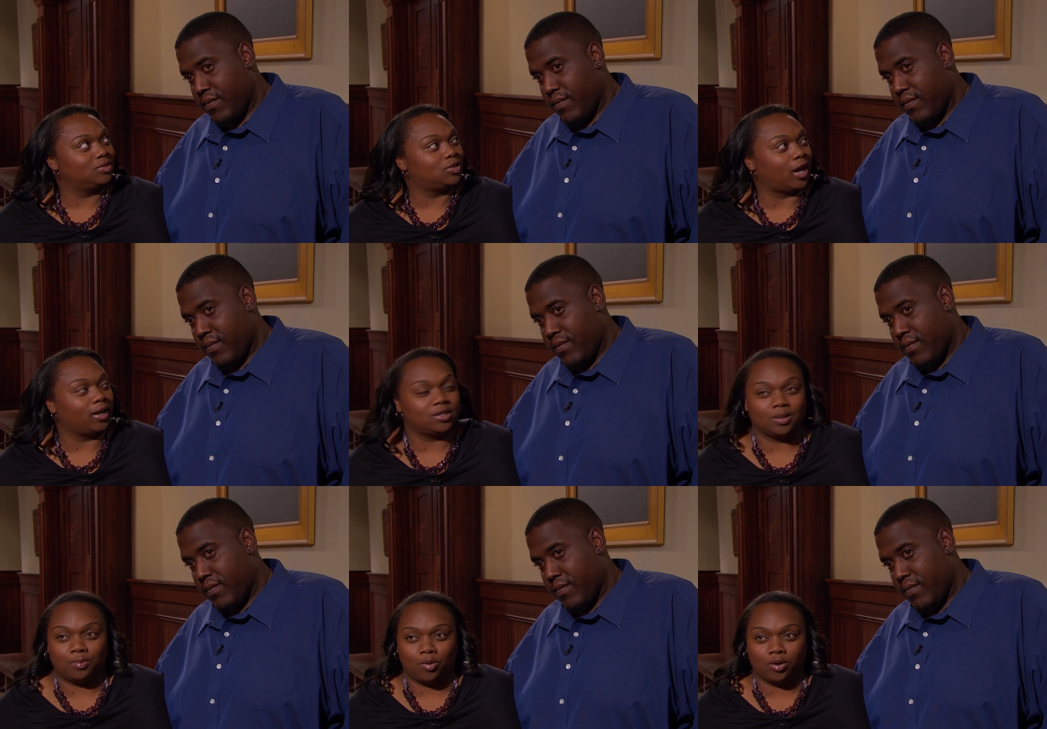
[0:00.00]
Speaker 1: try to
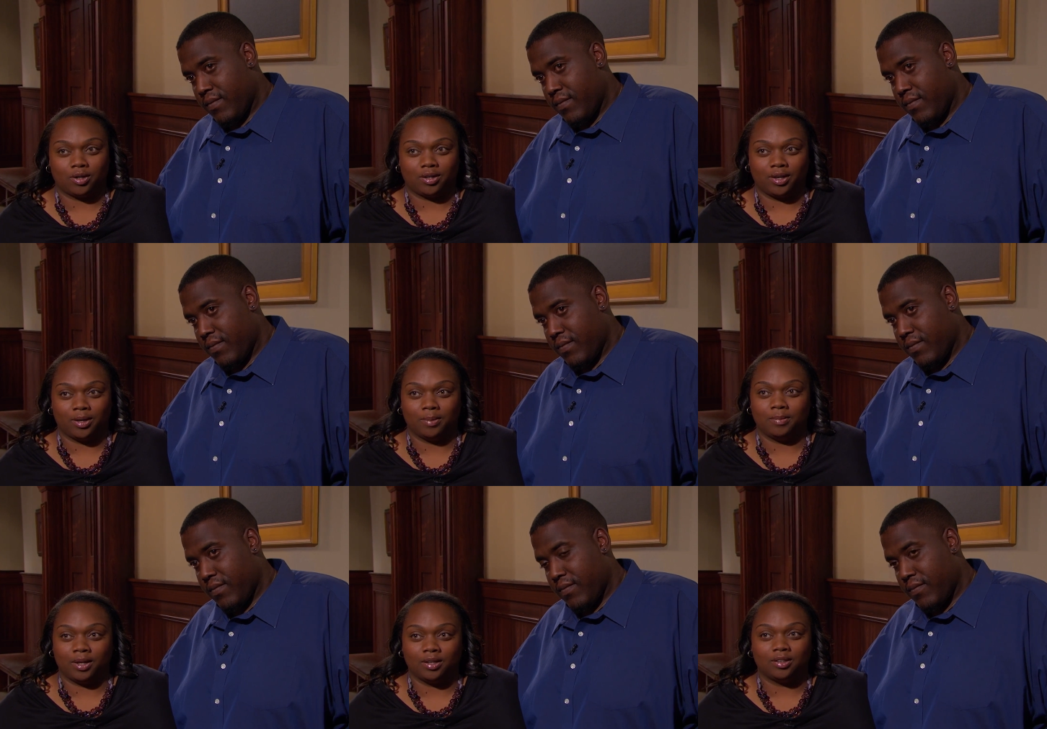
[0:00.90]
support
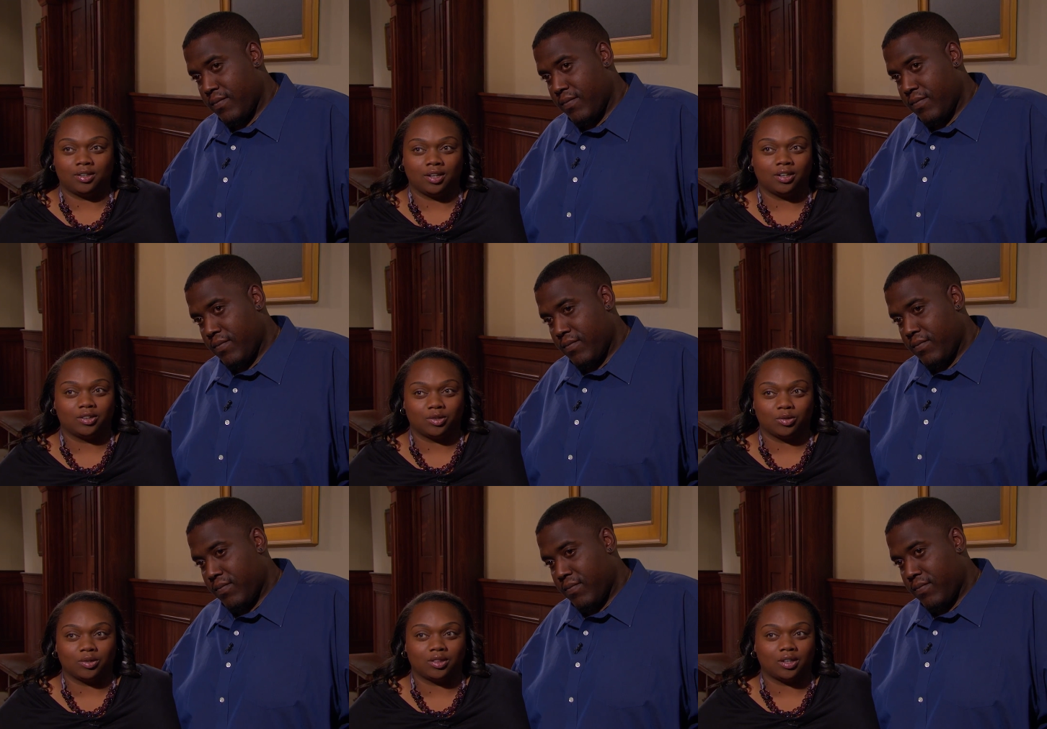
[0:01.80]
him in getting
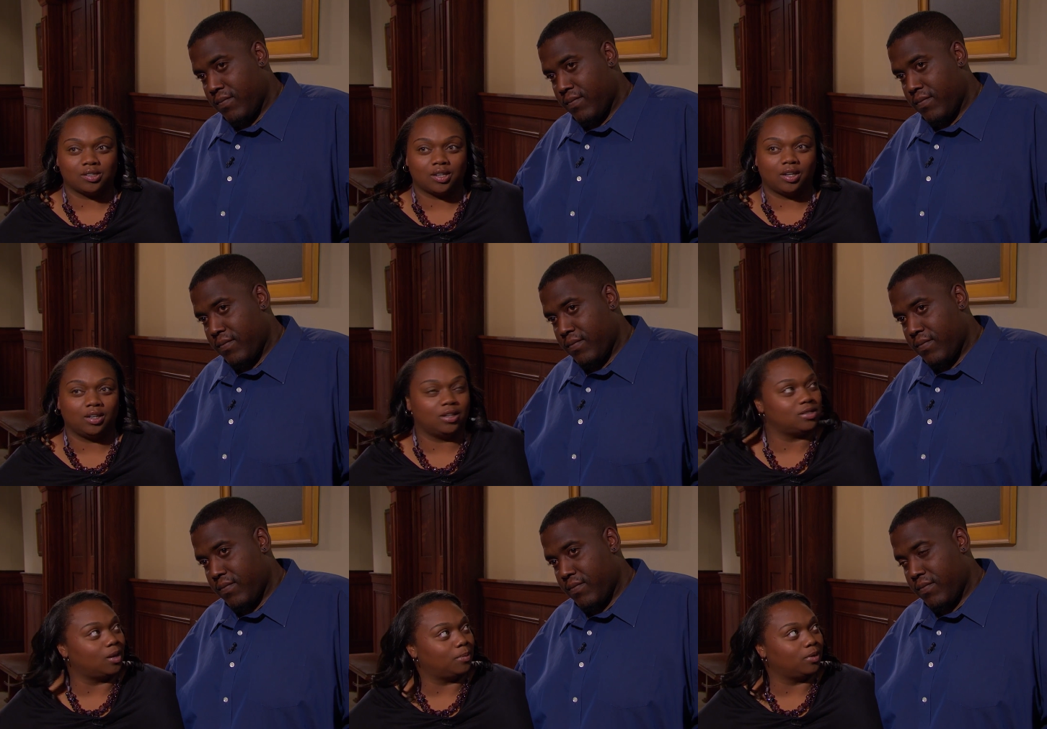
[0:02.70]
through the things that he
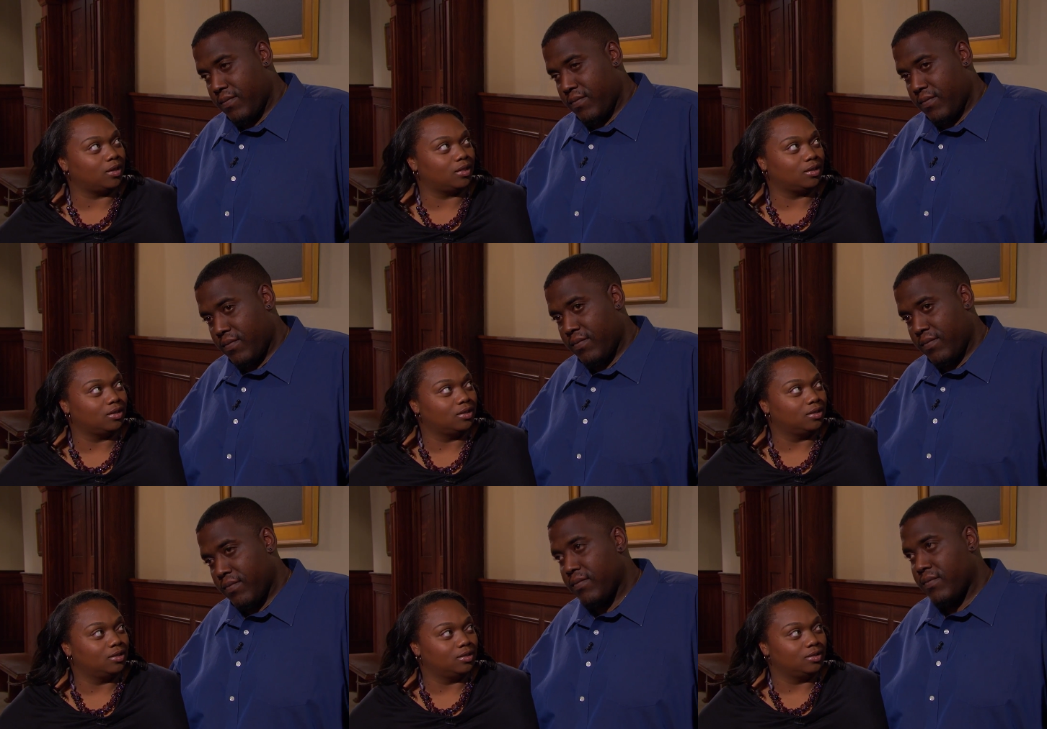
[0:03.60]
needs help with.
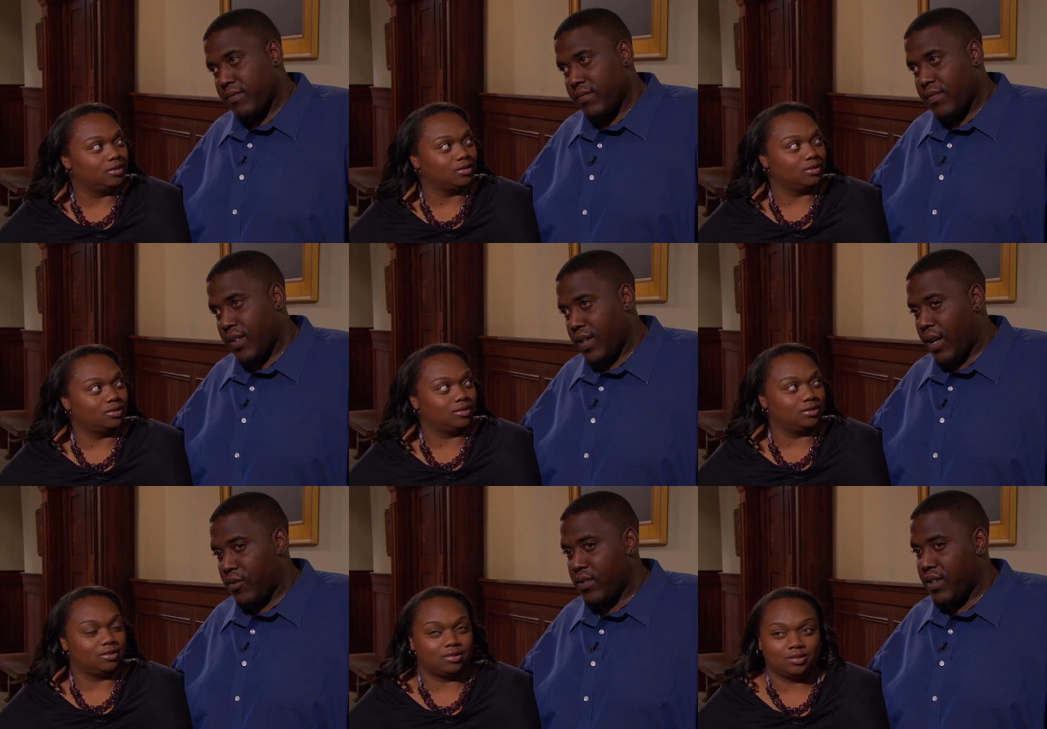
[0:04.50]
Speaker 2: And
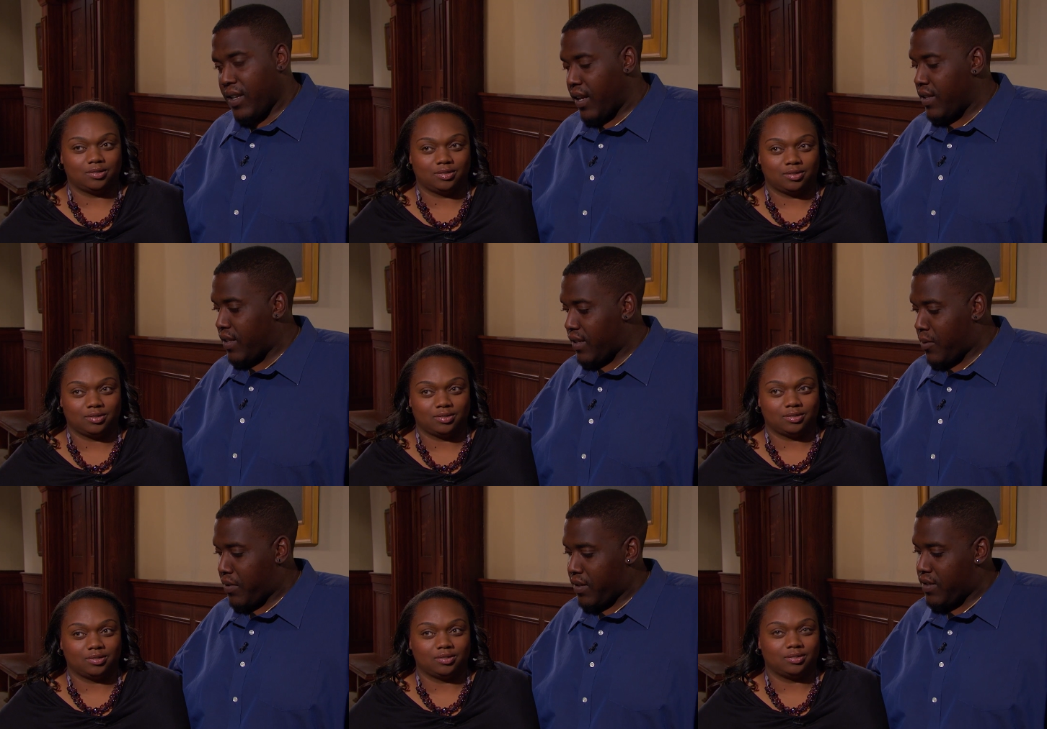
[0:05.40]
after today, I think
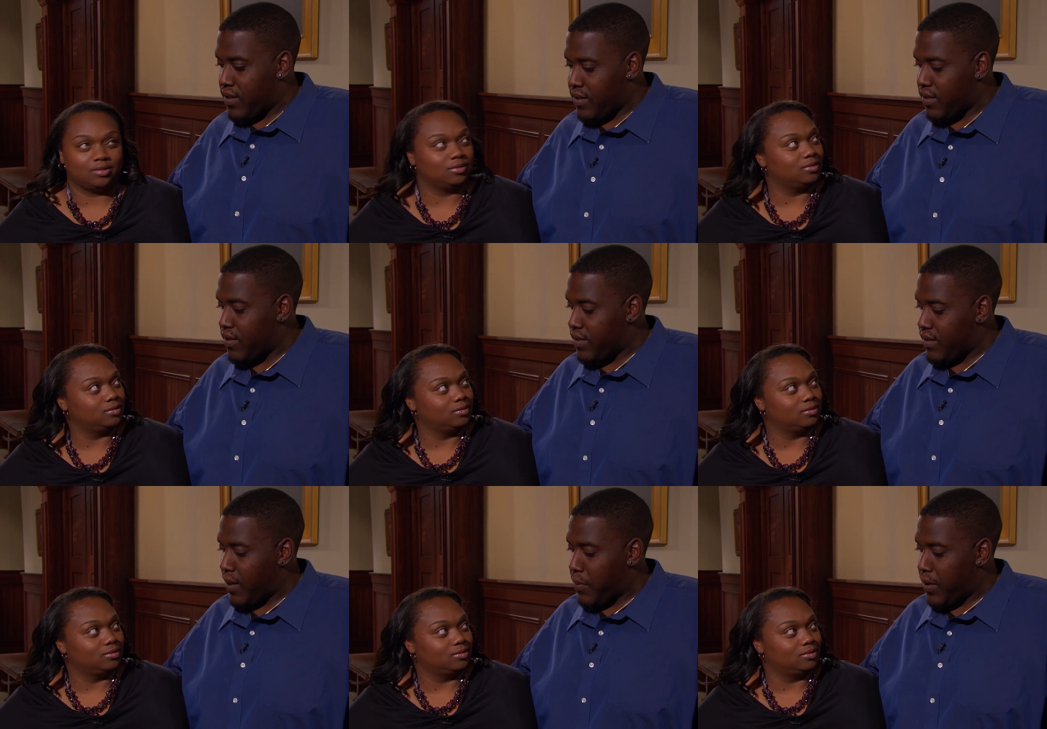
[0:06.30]
I'm going to just
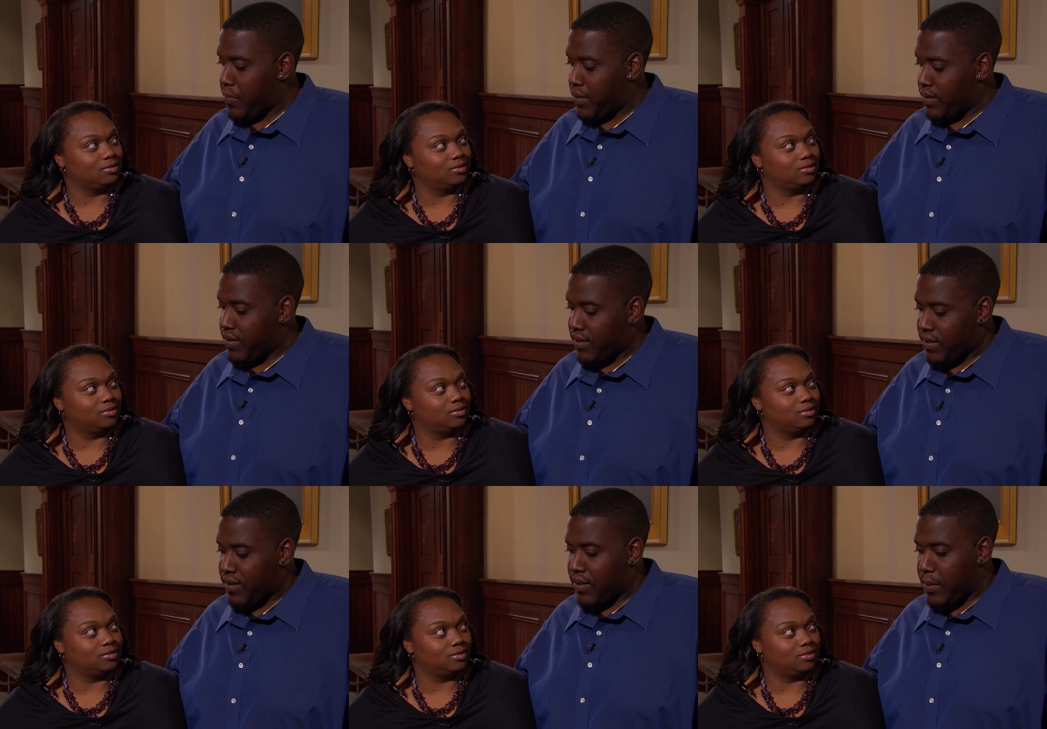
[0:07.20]
step up and
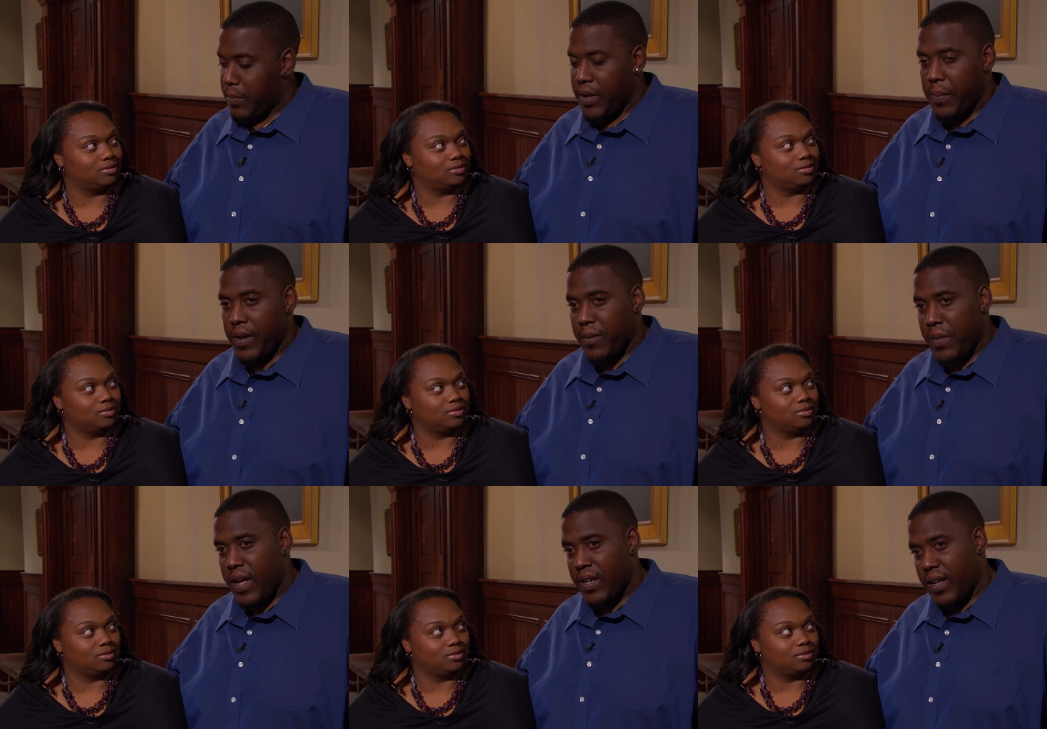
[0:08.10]
be a better
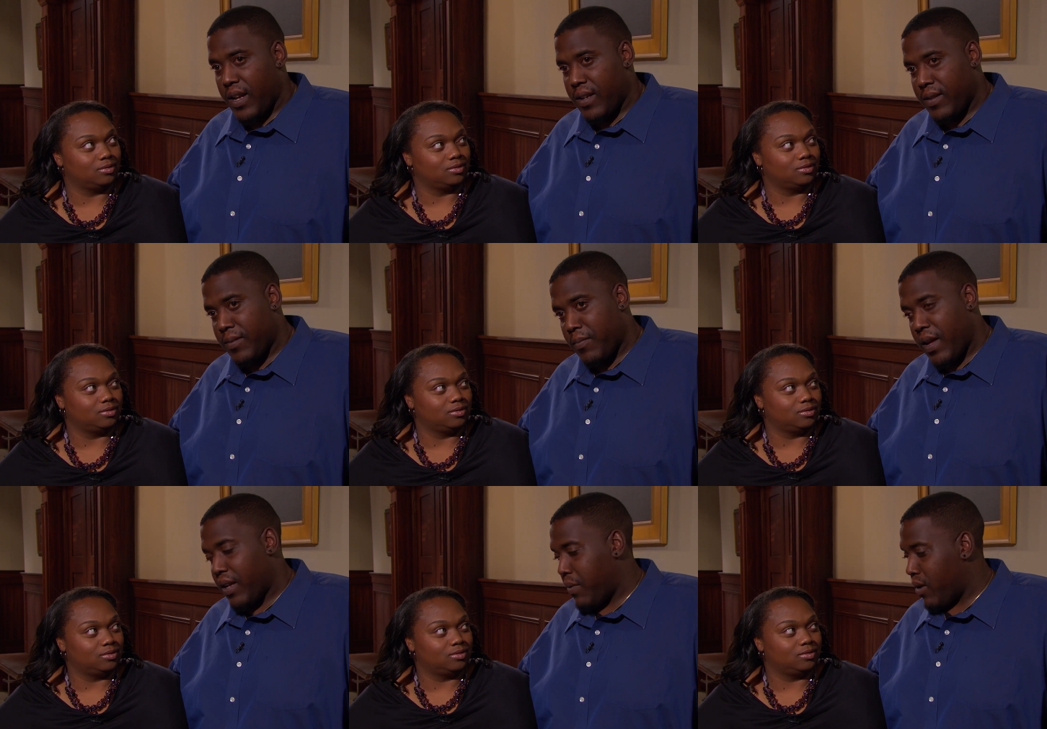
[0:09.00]
man and not a
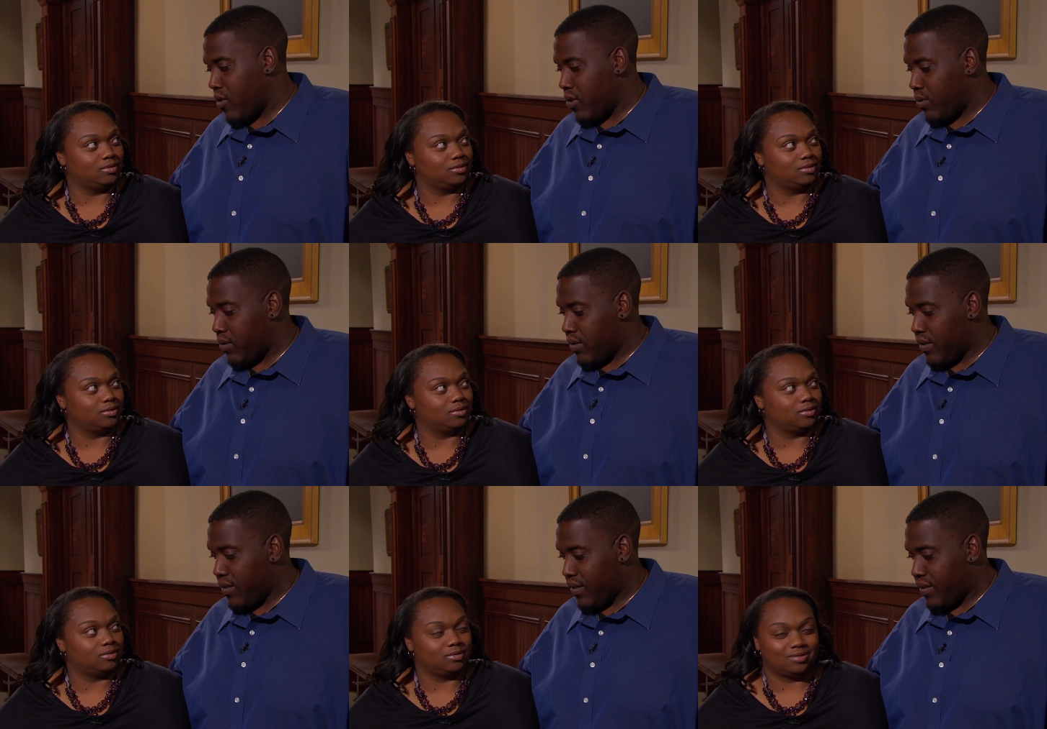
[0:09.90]
man about shooters.